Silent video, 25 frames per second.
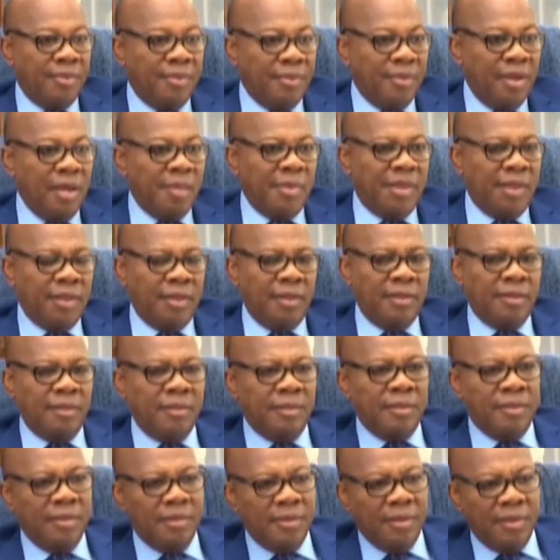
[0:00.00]
How many?
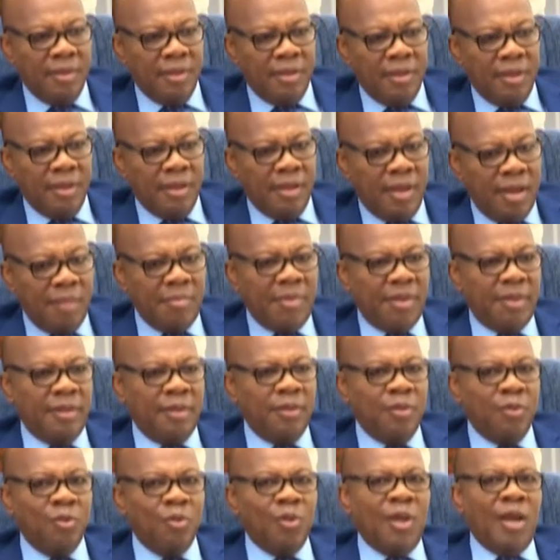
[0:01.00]
How many?
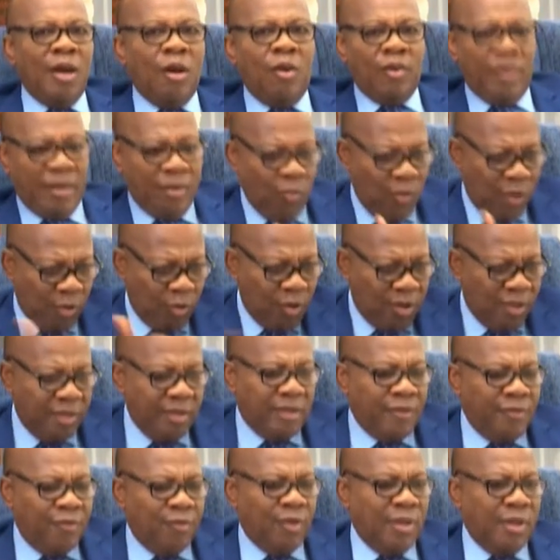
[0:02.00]
You guys, okay, we're doing an
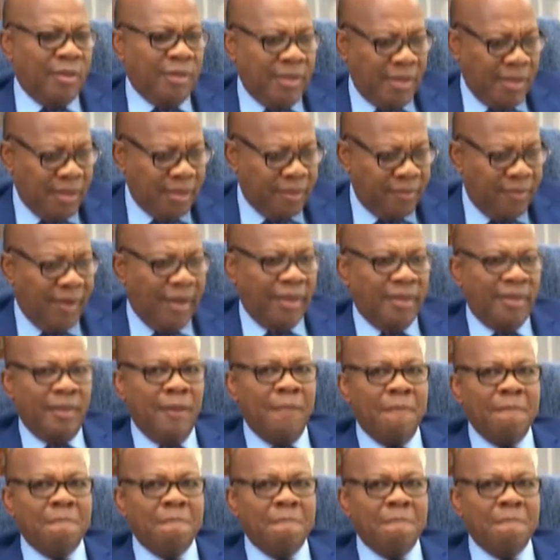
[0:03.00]
interview now, yeah, it's fine.